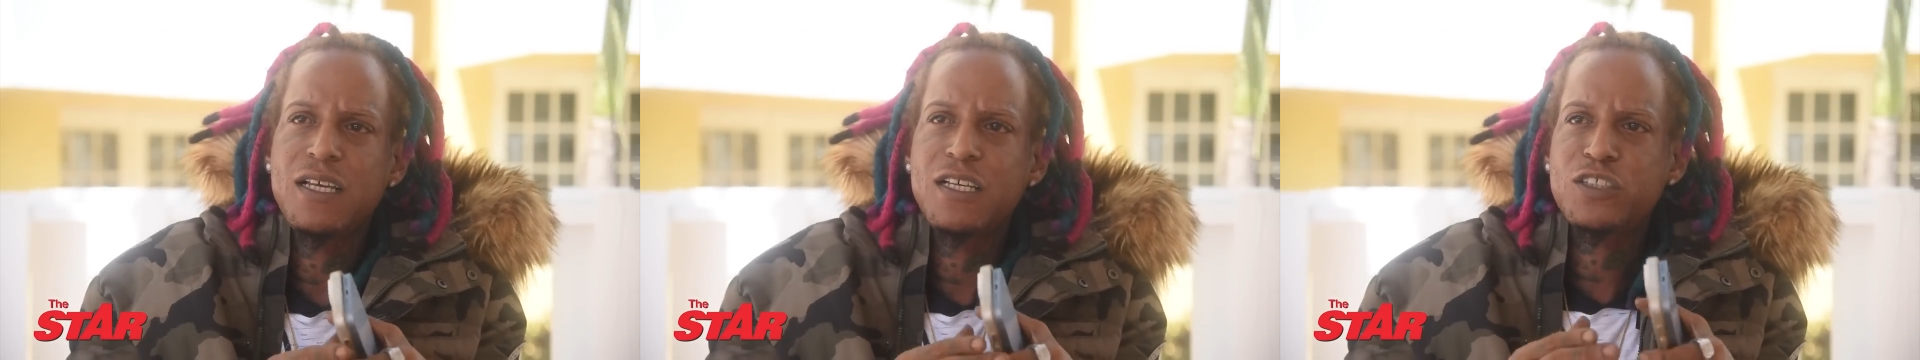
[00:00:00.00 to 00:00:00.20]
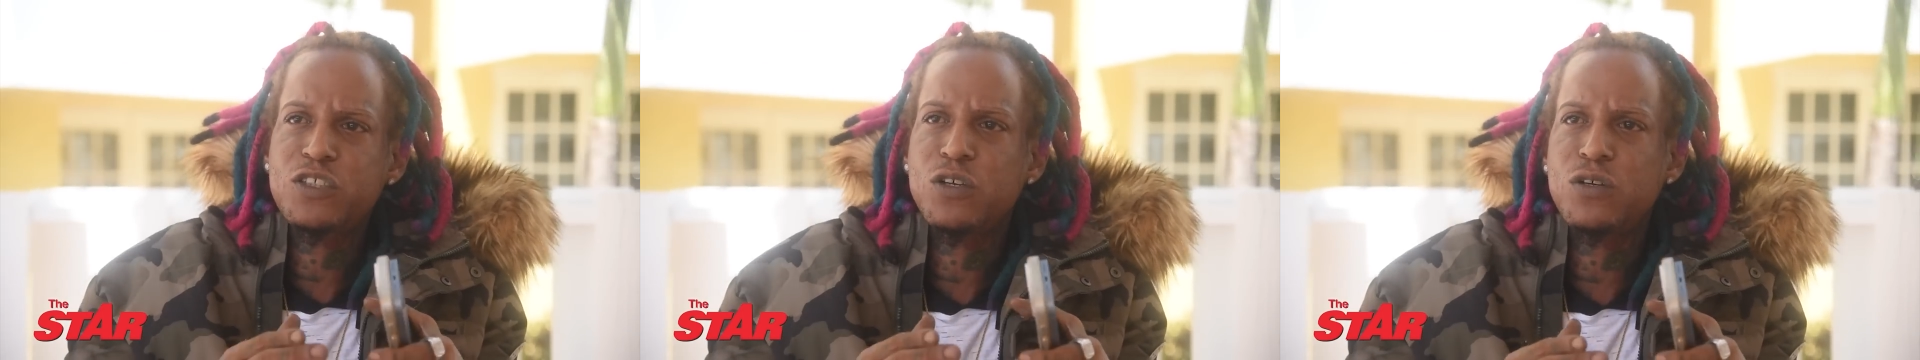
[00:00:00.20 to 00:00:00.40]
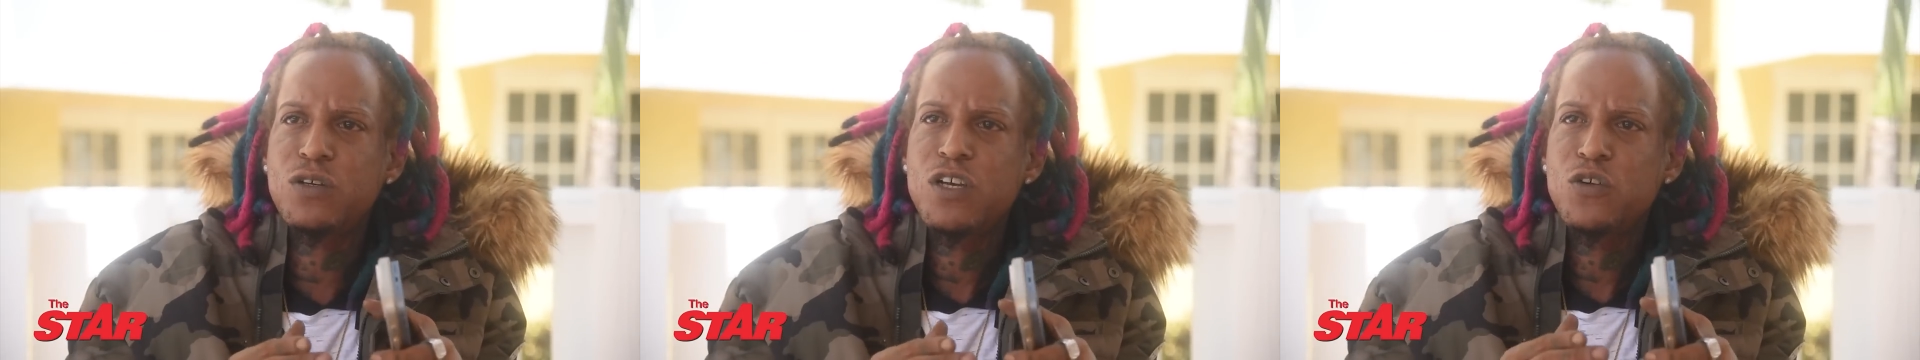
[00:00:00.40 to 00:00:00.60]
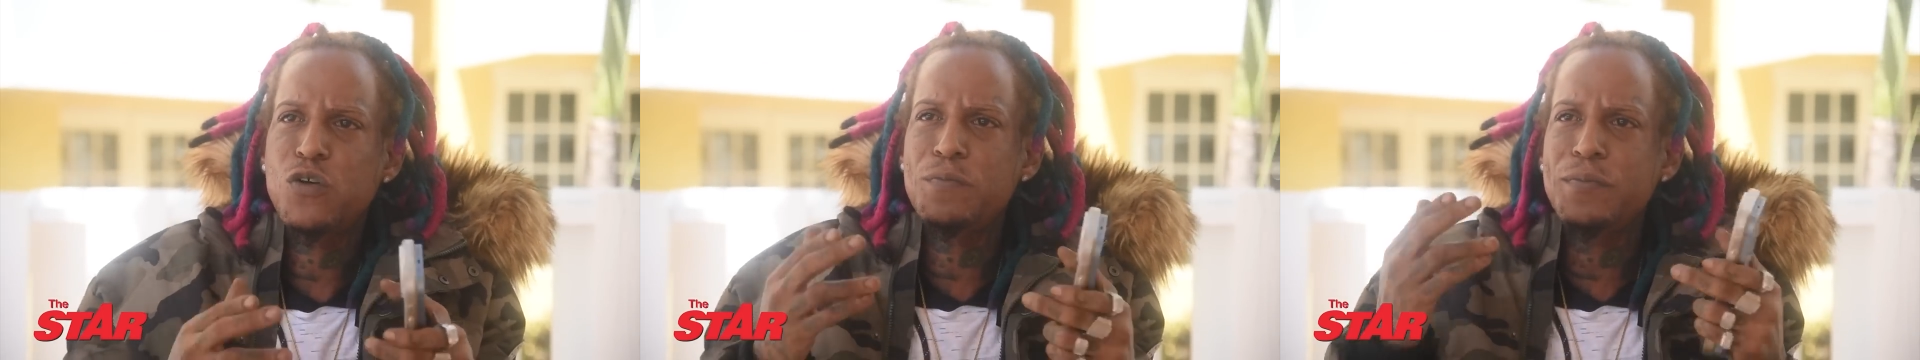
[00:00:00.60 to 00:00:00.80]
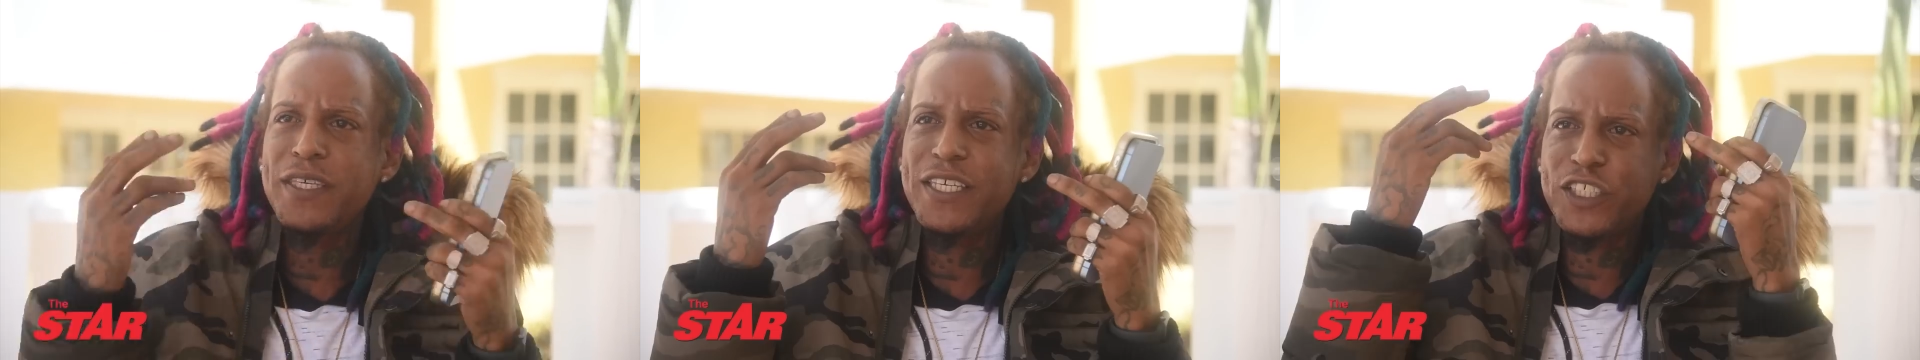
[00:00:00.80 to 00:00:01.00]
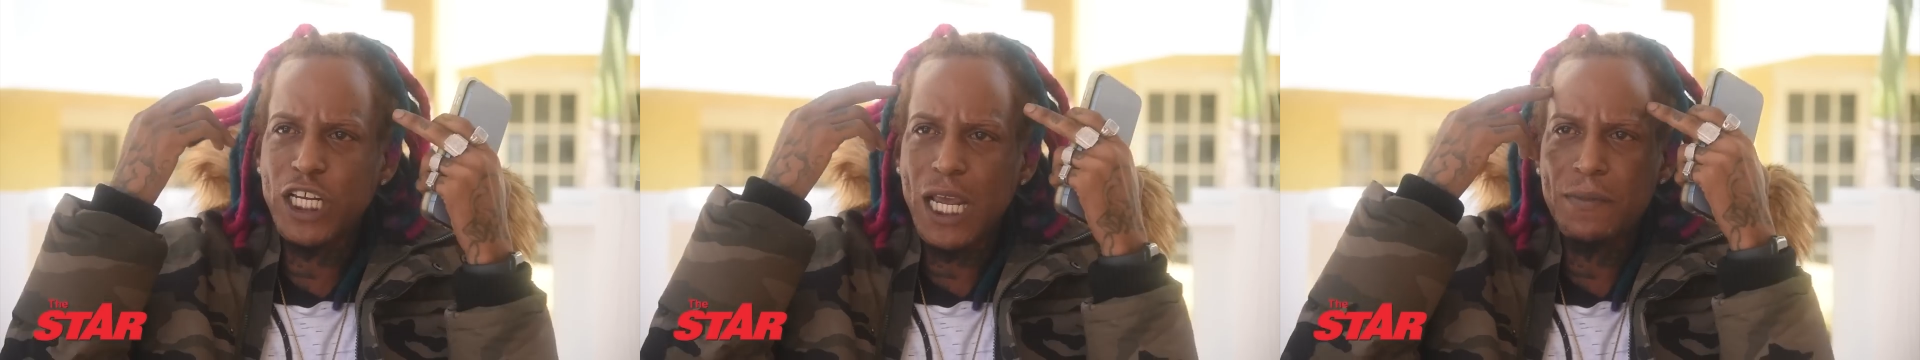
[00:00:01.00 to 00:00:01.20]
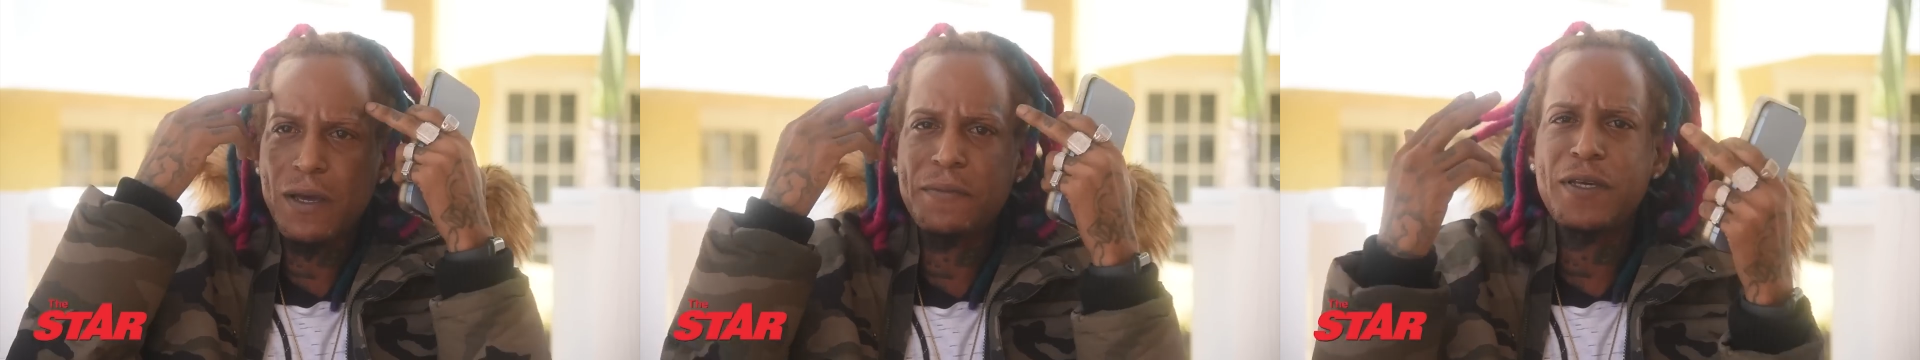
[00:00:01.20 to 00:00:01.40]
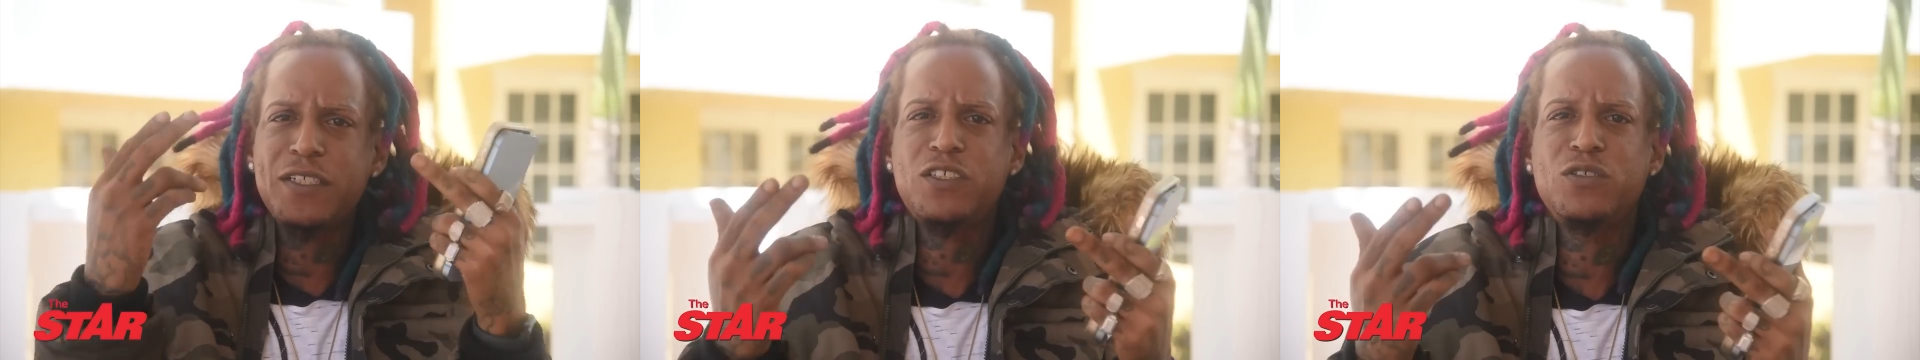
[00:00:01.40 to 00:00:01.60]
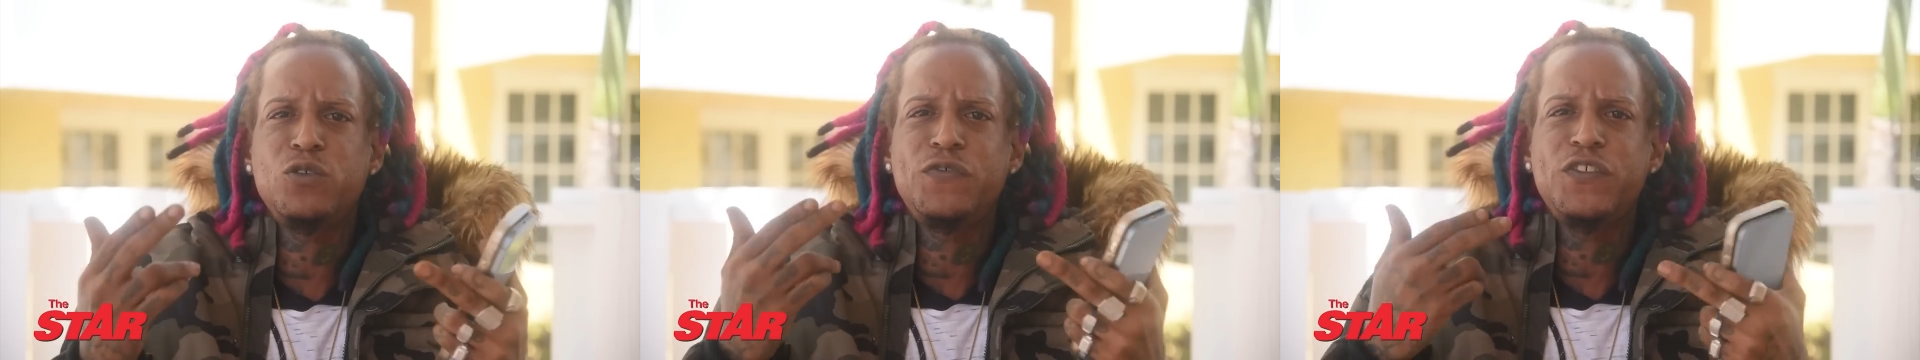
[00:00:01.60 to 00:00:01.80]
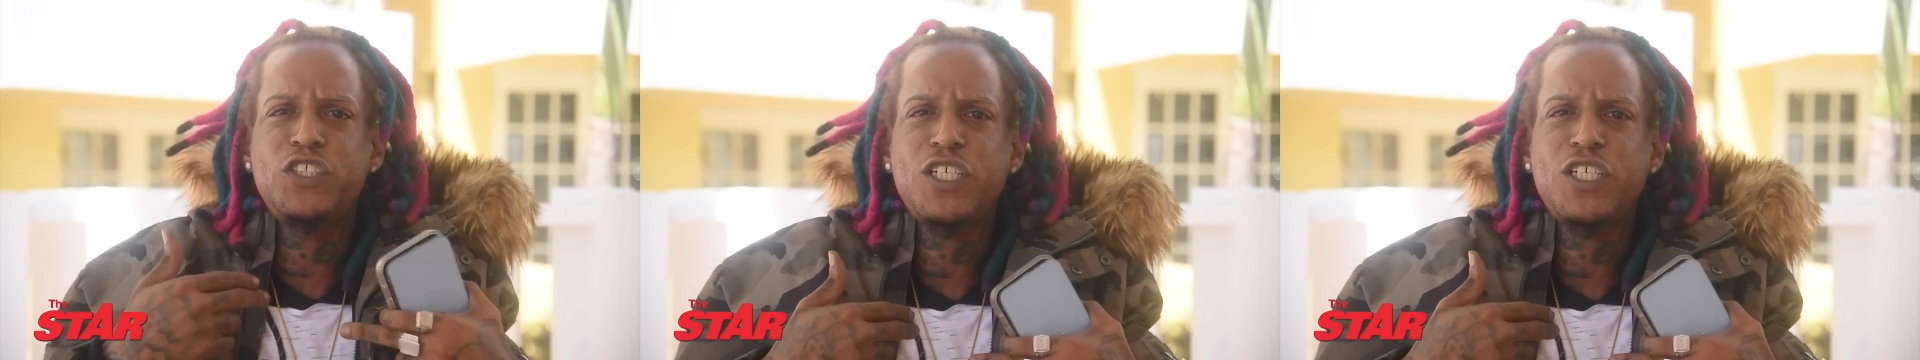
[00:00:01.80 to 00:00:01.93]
So when me try my best to do for